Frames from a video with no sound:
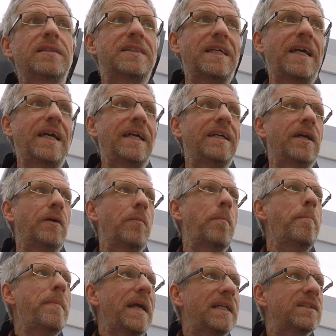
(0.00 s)
say
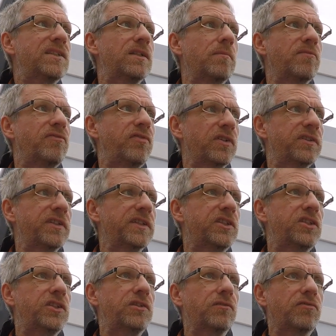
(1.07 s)
mix some
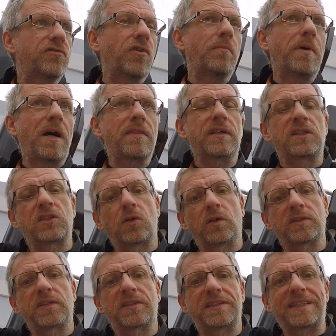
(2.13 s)
footage from other
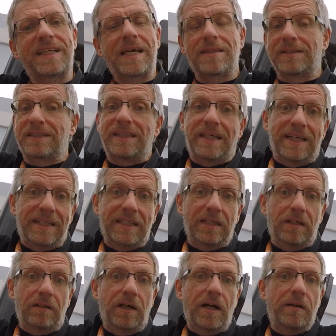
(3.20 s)
sources together, say, you
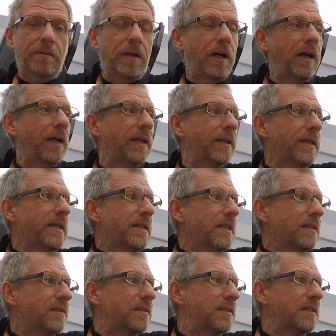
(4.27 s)
know, I
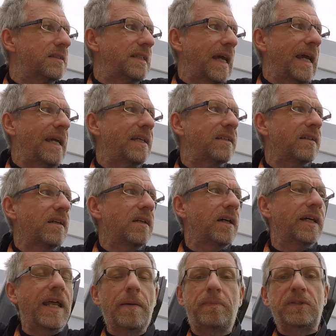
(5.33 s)
take
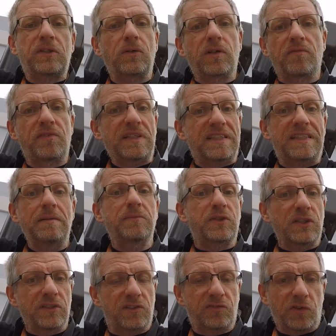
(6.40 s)
an episode of The
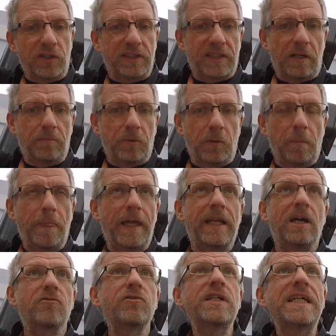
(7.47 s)
Simpsons, for example,
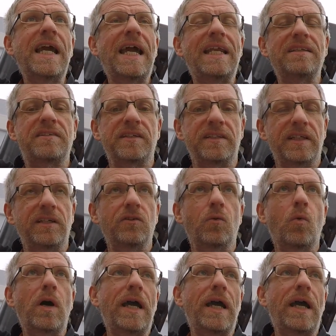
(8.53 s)
and I re-edit it in a